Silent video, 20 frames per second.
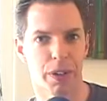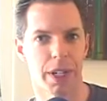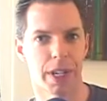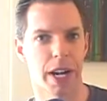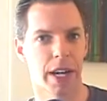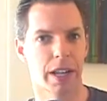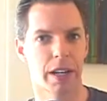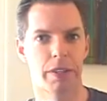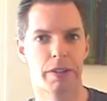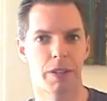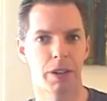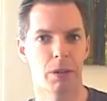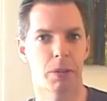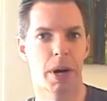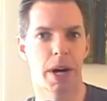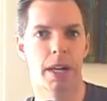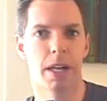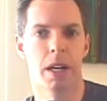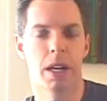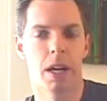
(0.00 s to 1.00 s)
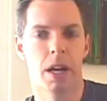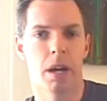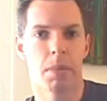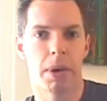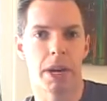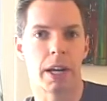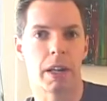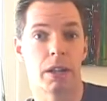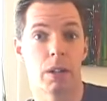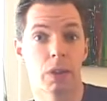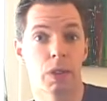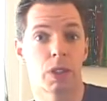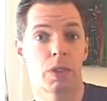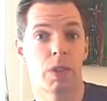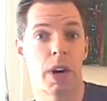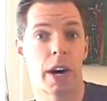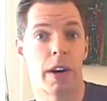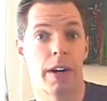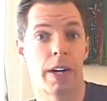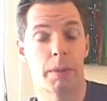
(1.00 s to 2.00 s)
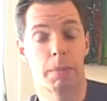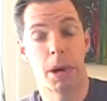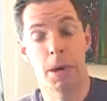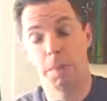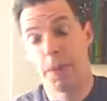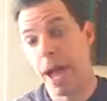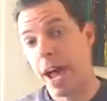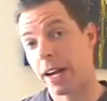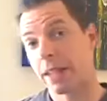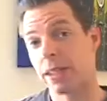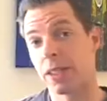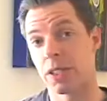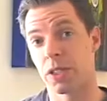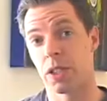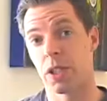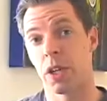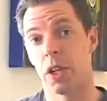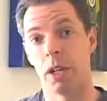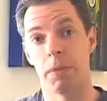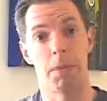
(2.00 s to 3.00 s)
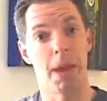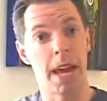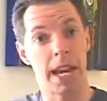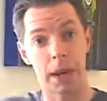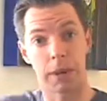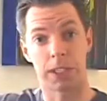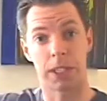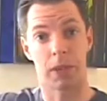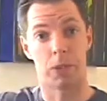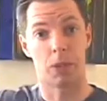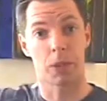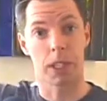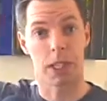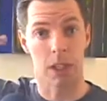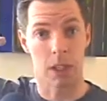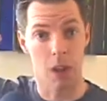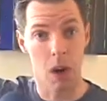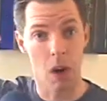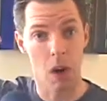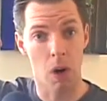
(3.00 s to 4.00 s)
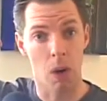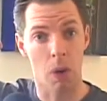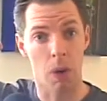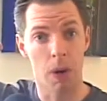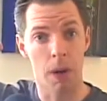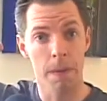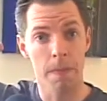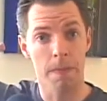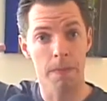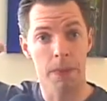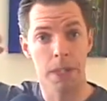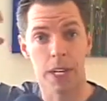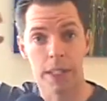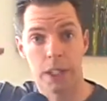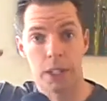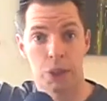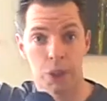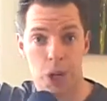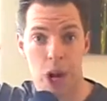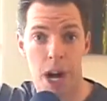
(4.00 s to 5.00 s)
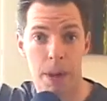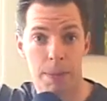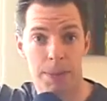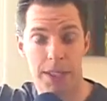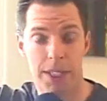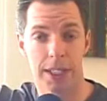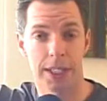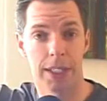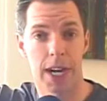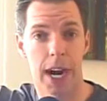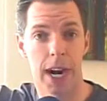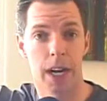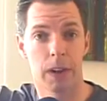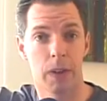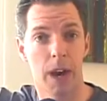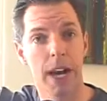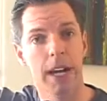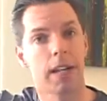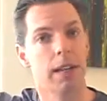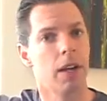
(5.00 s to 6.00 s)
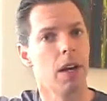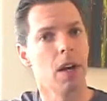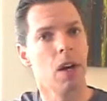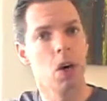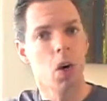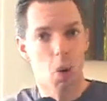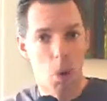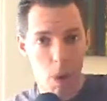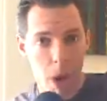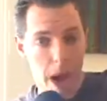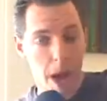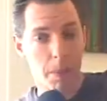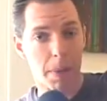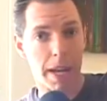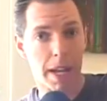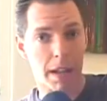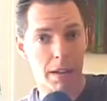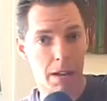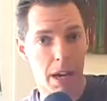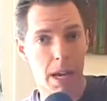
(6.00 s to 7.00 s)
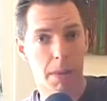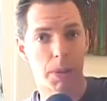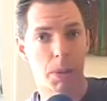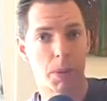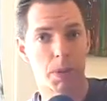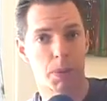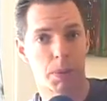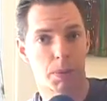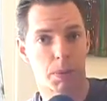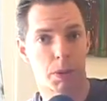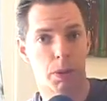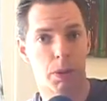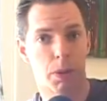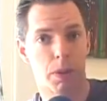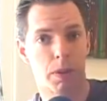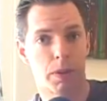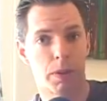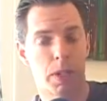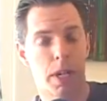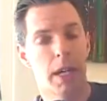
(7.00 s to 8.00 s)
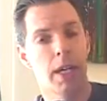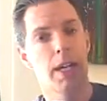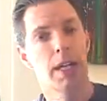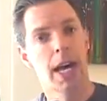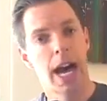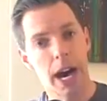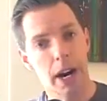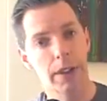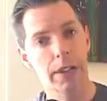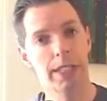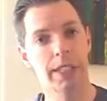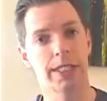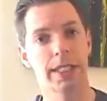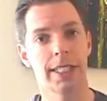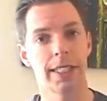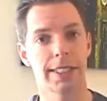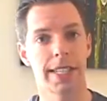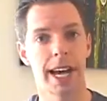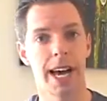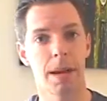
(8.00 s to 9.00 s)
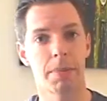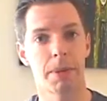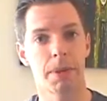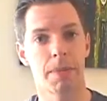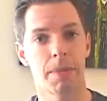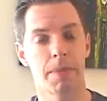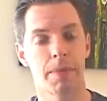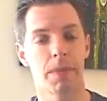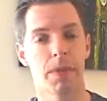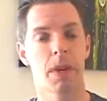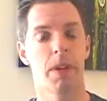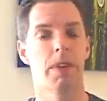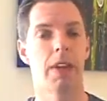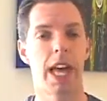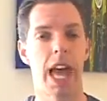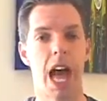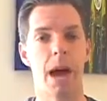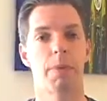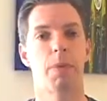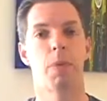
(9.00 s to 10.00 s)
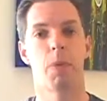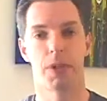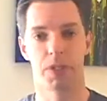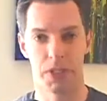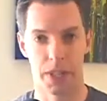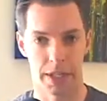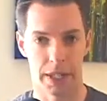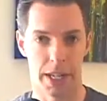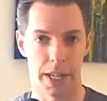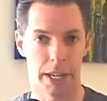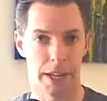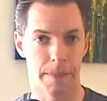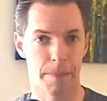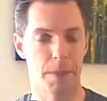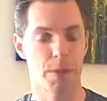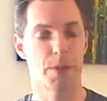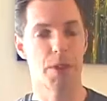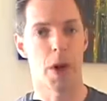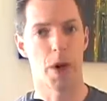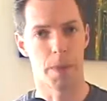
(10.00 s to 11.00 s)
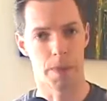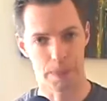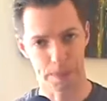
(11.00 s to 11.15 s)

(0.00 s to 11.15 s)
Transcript: and I could feel my glutes firing, and my back doesn't hurt. And man, I was getting really low in the drops the entire ride, and wow, my climbing was improved. How do these things happen? They happen with technique. So,